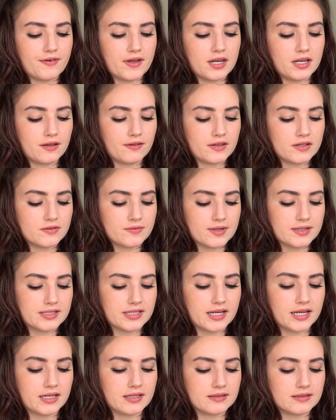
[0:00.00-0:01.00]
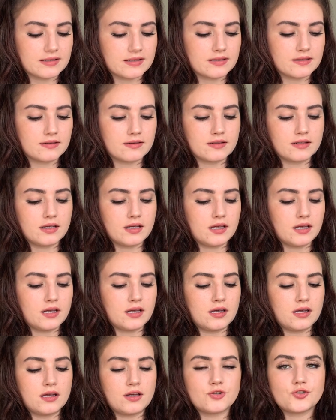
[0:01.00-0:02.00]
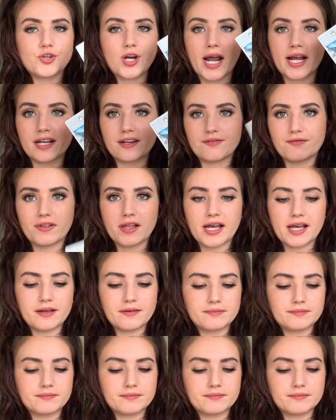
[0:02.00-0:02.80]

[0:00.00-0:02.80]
any of this resonates, Dragonfly.